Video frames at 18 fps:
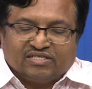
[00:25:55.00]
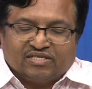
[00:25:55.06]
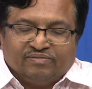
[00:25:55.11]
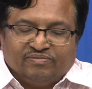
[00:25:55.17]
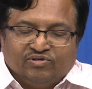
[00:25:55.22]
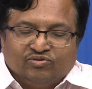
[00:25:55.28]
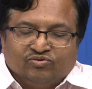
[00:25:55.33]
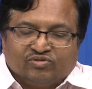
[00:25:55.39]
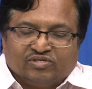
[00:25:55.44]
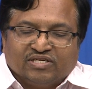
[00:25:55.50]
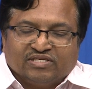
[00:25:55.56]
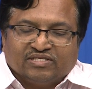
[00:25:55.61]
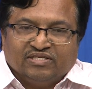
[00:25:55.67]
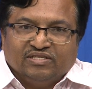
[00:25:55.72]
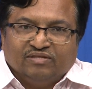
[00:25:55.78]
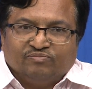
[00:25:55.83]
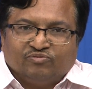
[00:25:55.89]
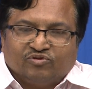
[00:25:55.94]
can be used as
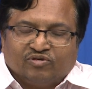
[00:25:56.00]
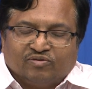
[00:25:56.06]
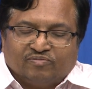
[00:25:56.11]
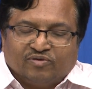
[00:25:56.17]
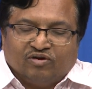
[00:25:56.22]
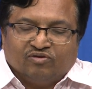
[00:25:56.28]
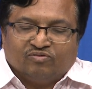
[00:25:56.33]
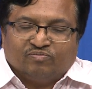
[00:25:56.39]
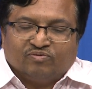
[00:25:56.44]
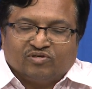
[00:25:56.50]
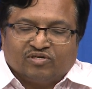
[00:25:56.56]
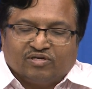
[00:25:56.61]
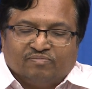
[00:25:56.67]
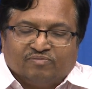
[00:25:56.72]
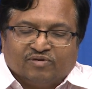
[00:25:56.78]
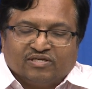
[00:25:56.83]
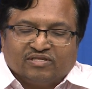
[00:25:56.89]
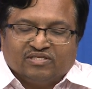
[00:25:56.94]
an input output
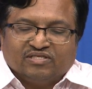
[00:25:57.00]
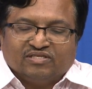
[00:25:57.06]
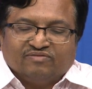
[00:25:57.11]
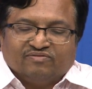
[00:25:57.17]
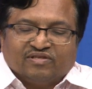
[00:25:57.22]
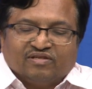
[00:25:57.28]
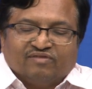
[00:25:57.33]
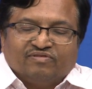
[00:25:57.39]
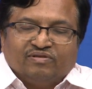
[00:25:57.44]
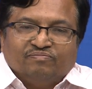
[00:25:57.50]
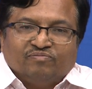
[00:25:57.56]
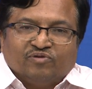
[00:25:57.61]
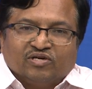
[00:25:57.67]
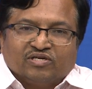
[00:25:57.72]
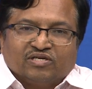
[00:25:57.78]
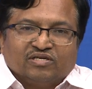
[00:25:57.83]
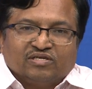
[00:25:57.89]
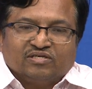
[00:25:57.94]
coupler. This is one of the
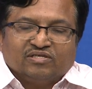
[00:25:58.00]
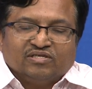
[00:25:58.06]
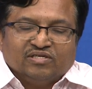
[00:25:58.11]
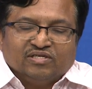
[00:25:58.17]
important